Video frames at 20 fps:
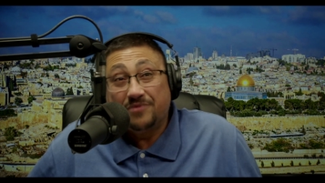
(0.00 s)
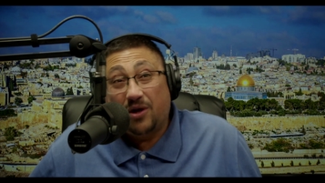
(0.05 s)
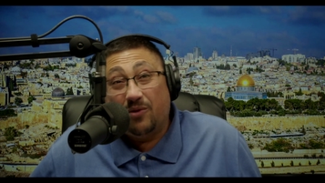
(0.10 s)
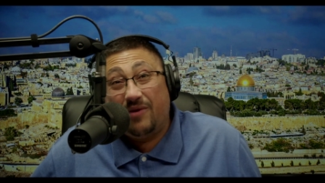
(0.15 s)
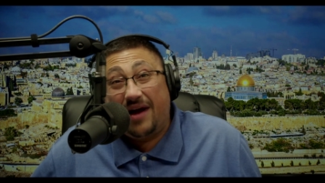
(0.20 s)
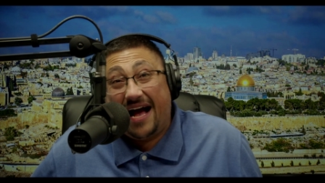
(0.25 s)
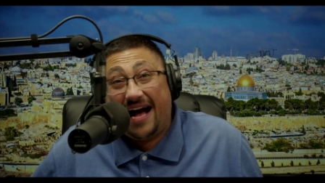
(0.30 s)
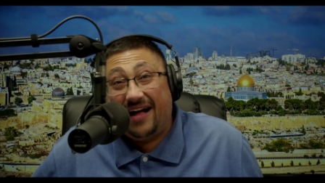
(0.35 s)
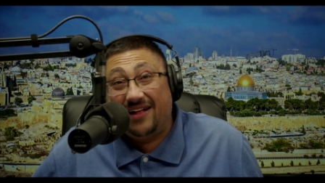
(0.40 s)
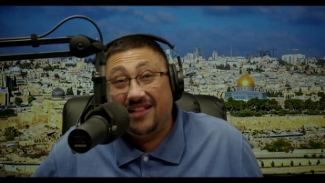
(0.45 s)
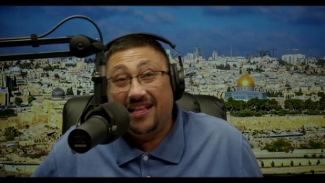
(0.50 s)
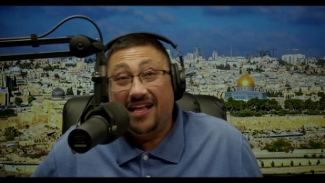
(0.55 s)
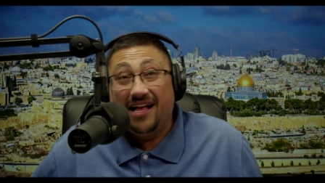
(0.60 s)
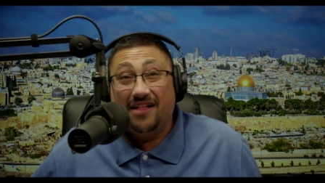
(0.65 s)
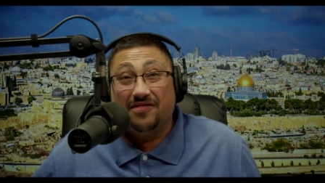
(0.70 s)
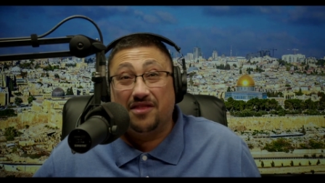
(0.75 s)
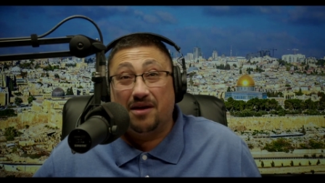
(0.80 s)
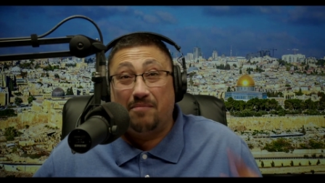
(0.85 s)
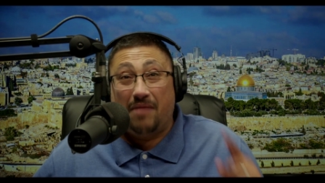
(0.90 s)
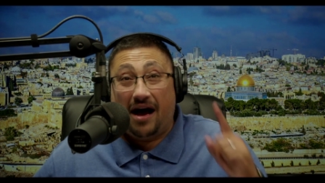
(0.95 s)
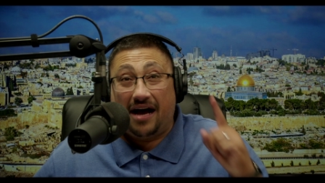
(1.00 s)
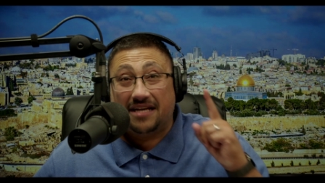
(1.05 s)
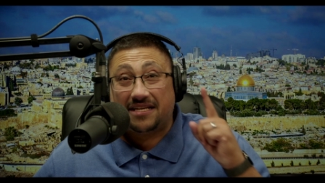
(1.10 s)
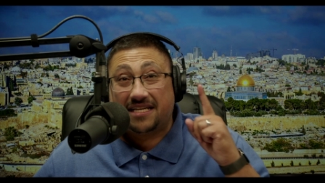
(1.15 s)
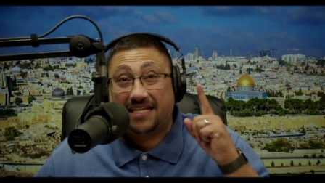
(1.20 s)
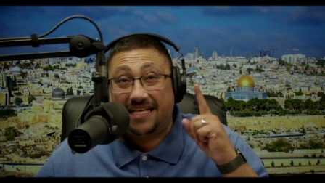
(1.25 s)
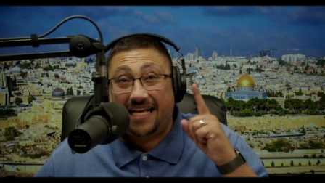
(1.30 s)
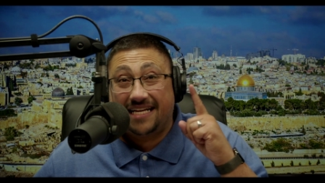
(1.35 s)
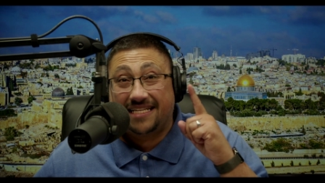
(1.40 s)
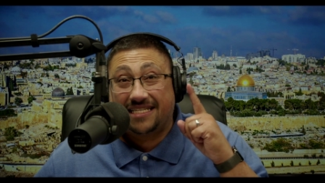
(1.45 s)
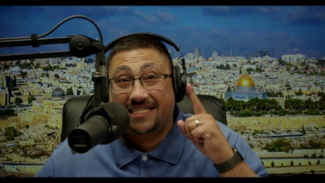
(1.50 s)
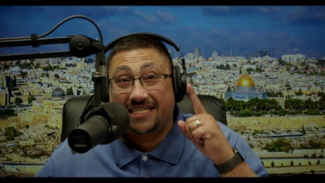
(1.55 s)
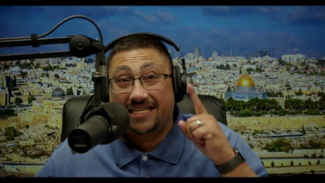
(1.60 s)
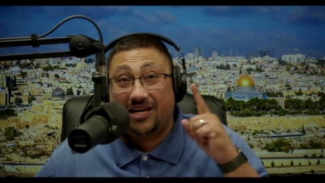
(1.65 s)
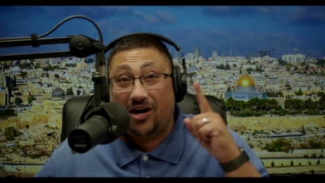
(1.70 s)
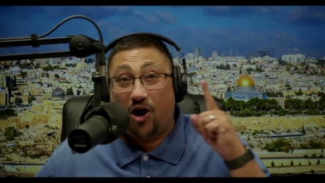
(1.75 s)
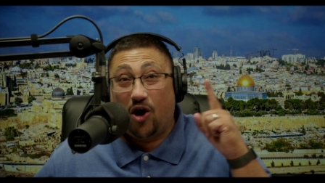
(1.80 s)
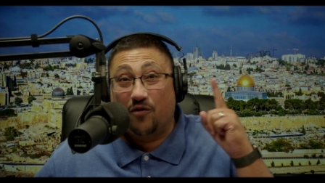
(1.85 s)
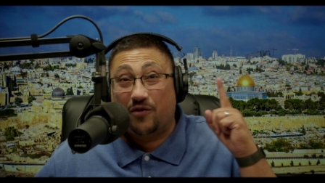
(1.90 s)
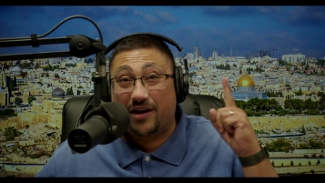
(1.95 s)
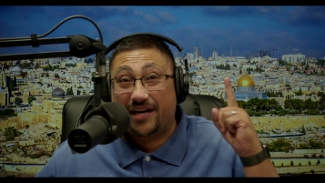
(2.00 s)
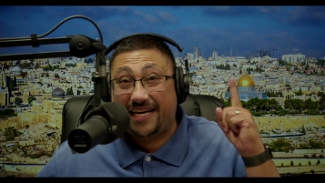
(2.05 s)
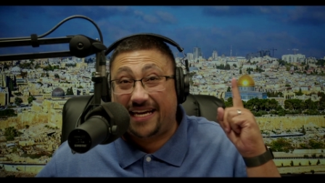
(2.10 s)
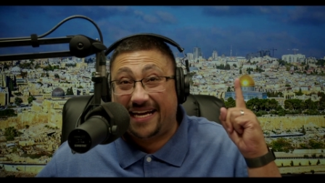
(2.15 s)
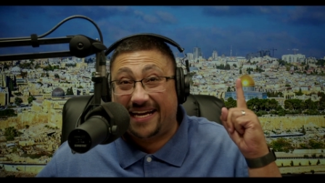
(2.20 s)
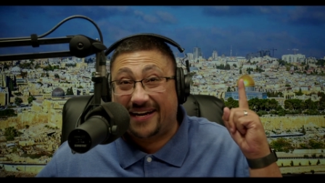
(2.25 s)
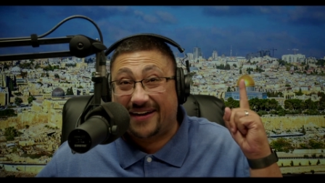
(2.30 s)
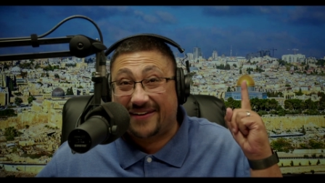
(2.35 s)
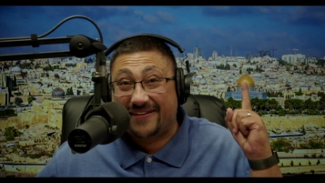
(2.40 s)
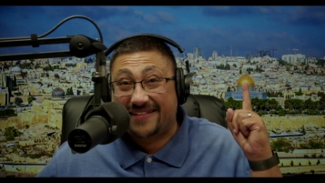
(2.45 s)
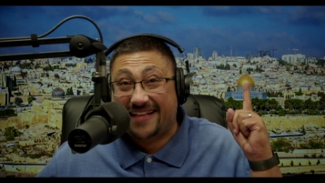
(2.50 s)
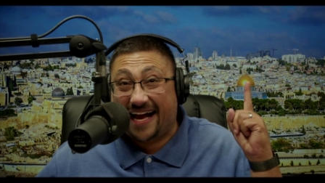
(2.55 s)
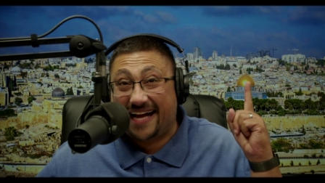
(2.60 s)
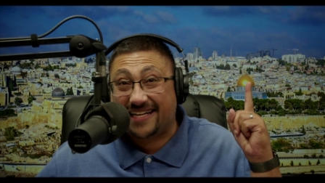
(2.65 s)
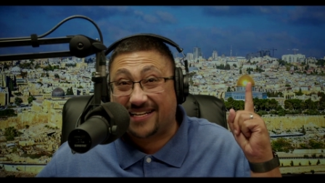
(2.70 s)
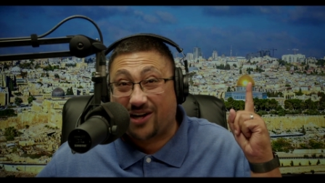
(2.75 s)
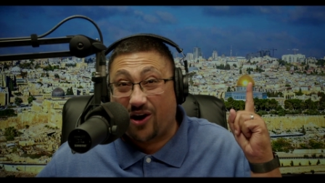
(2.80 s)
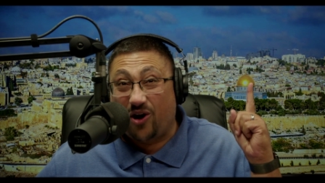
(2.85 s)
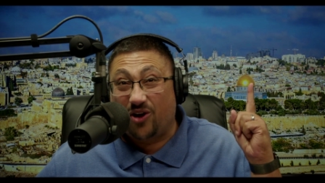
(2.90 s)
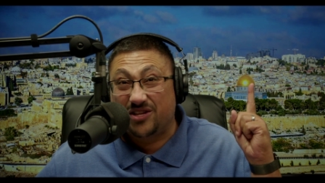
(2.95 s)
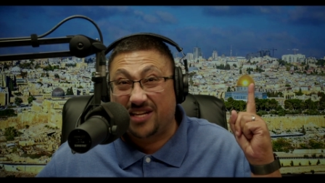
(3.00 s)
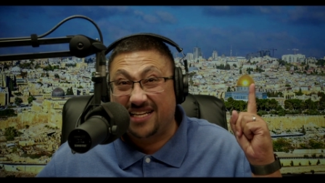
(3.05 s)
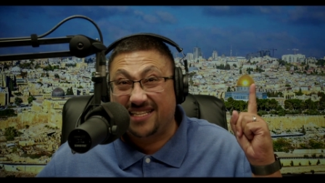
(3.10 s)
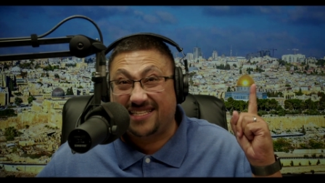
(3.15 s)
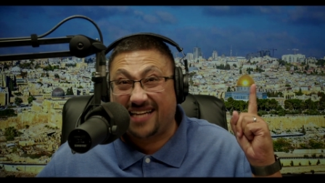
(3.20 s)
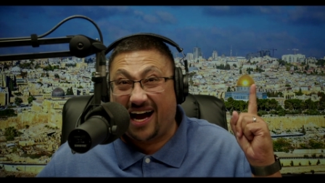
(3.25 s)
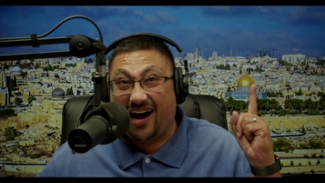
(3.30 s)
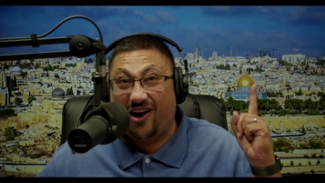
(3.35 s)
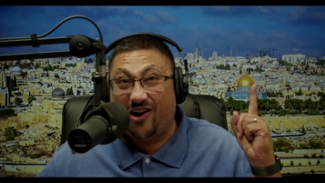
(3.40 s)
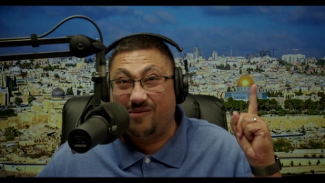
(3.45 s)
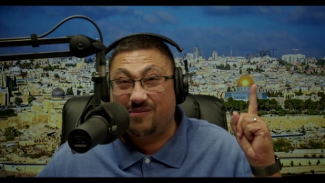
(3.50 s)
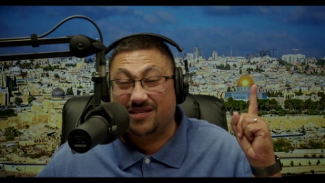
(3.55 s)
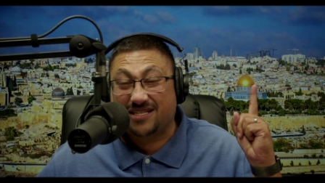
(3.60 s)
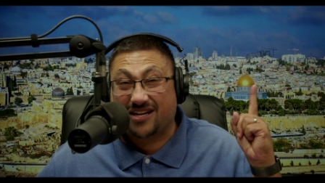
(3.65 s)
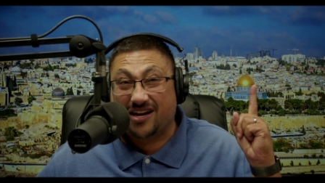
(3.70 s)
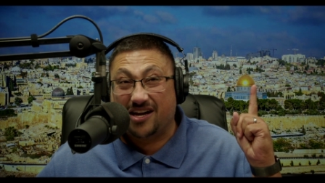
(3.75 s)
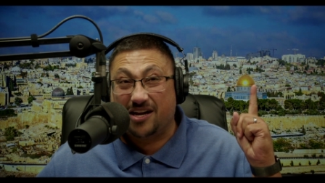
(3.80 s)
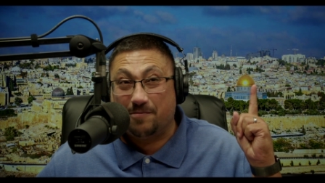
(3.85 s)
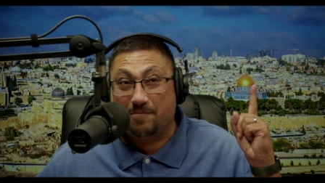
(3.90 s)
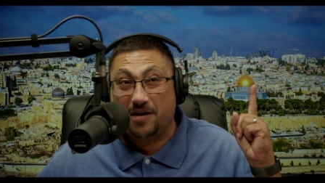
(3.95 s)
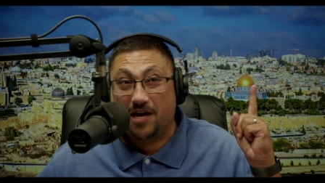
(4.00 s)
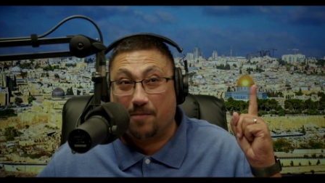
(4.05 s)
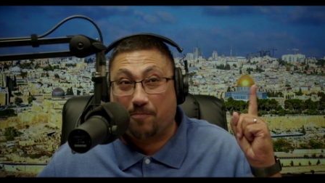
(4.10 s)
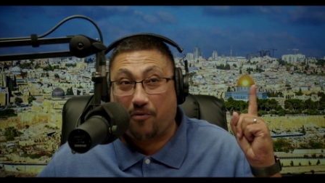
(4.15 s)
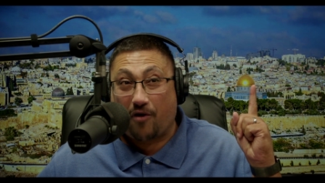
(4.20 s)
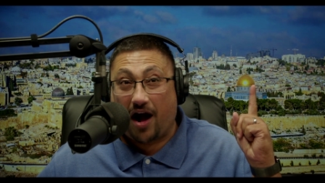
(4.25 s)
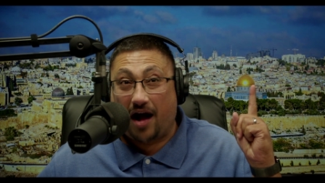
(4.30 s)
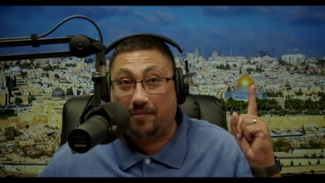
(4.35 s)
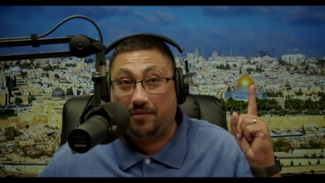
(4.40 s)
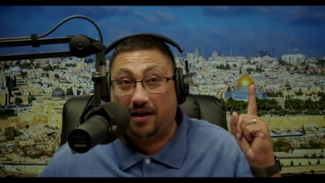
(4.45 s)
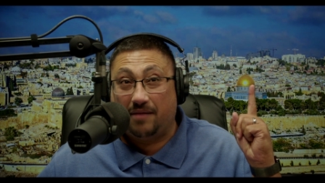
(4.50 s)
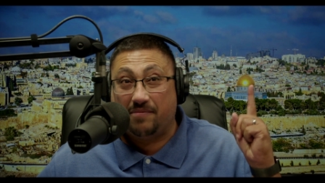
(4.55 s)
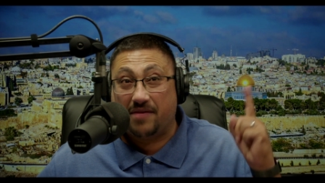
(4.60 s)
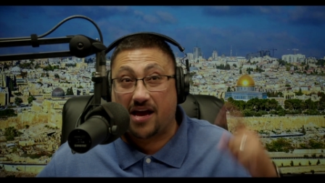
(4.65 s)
well, the mosque that's over here, that Golden Dome, is going to be a problem.